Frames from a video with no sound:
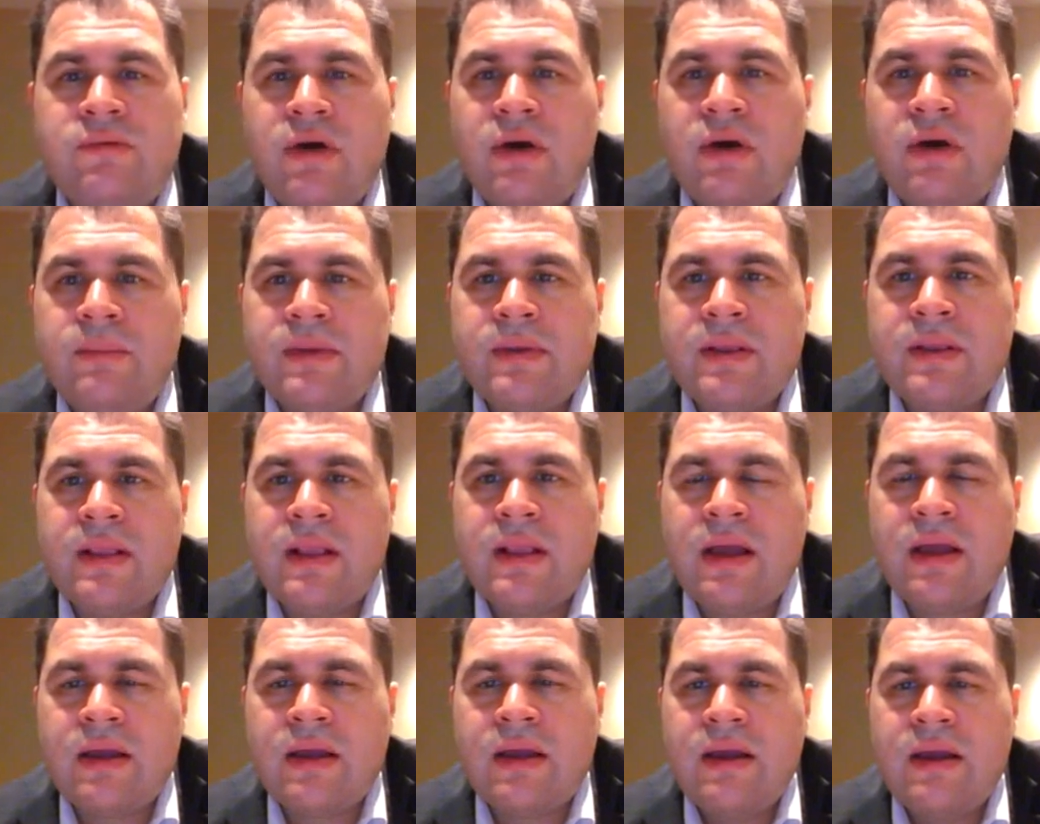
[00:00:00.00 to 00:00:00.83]
environment
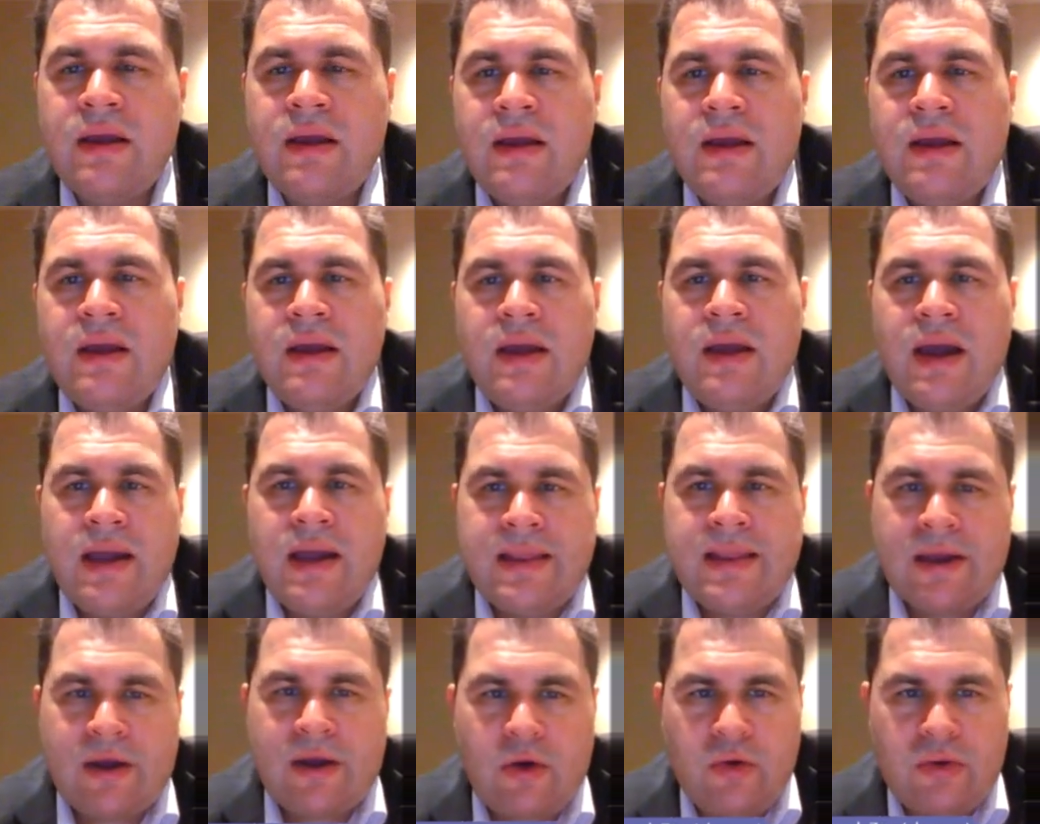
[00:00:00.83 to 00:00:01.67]
like
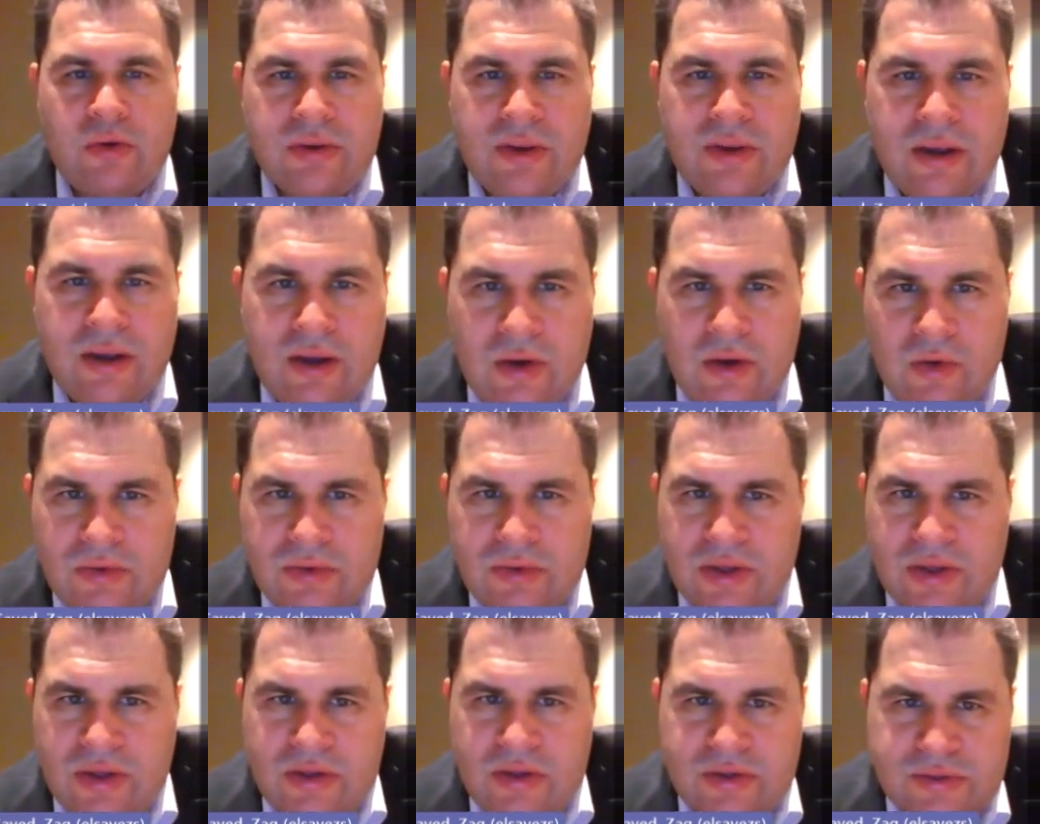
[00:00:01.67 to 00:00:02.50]
Anaconda
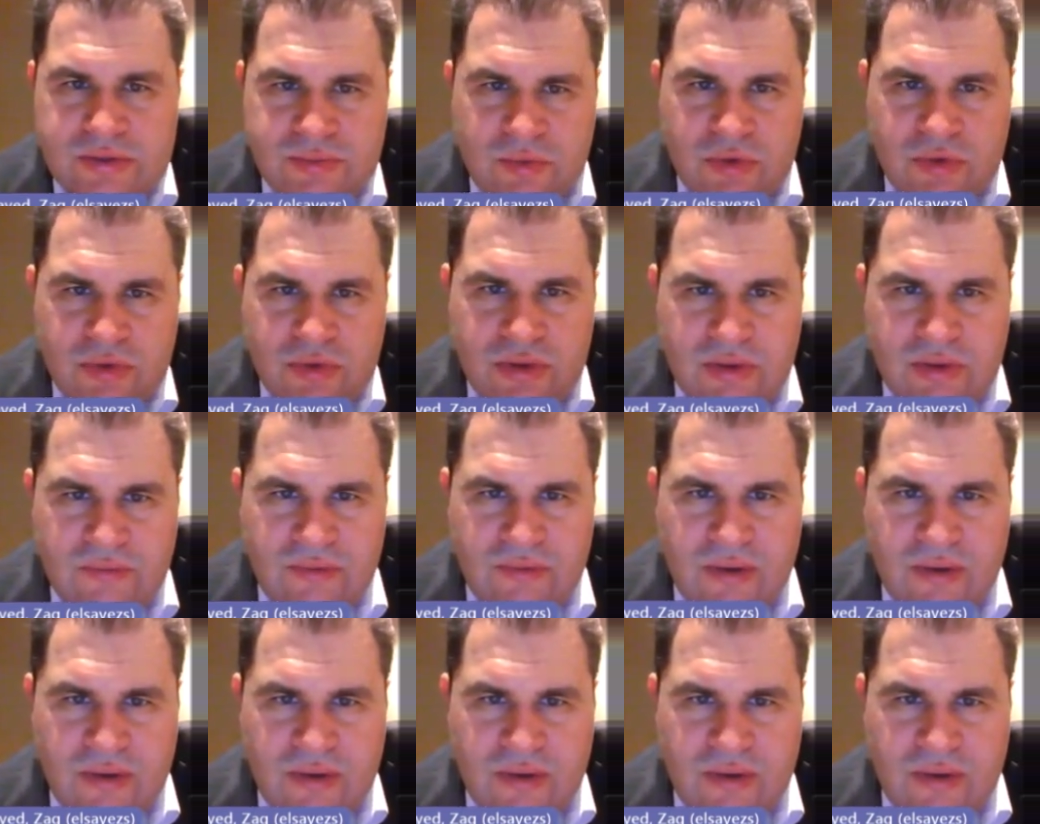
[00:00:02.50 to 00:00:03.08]
on a small